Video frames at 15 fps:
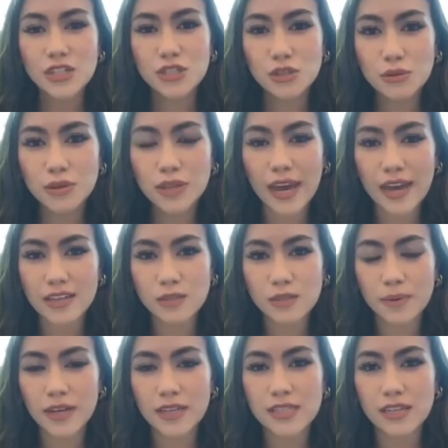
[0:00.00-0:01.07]
to the
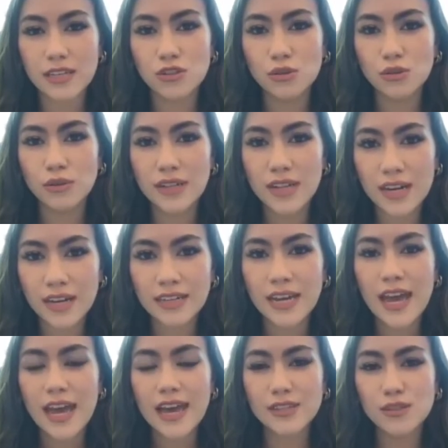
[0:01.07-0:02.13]
experts and to learn
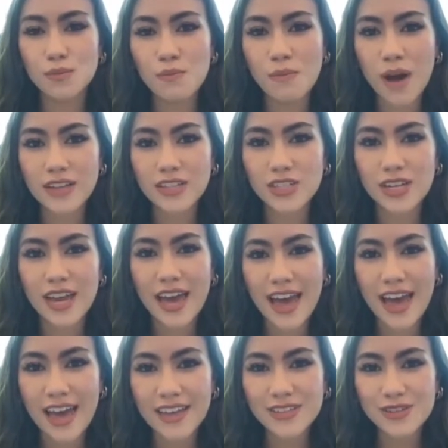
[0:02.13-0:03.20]
as much
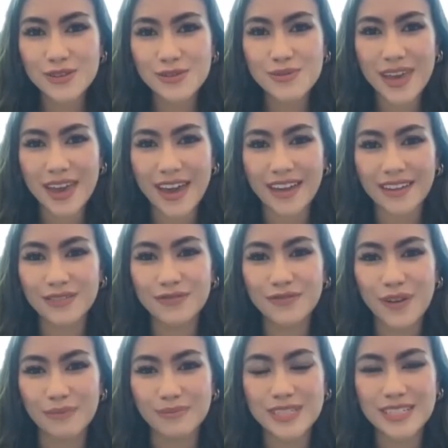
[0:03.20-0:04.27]
as you can
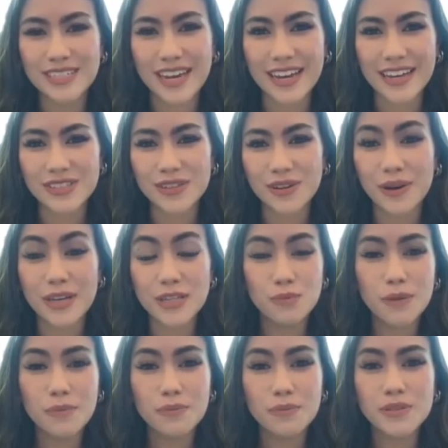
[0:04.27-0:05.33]
from today. So as
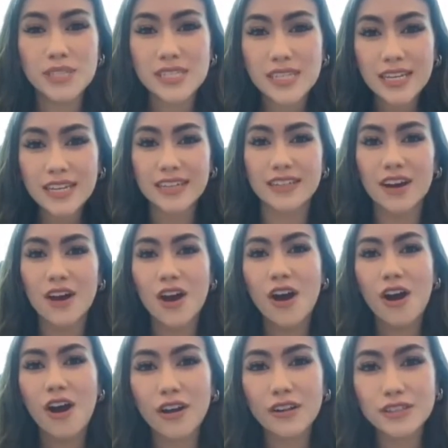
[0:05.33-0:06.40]
we proceed
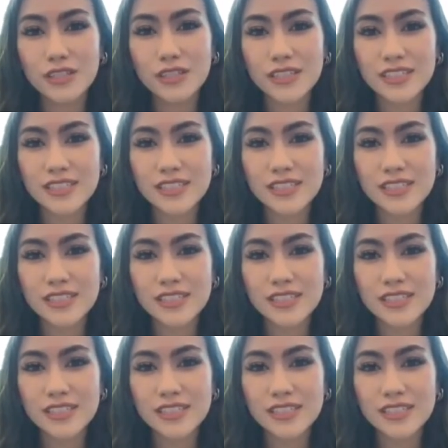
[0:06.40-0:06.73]
on to the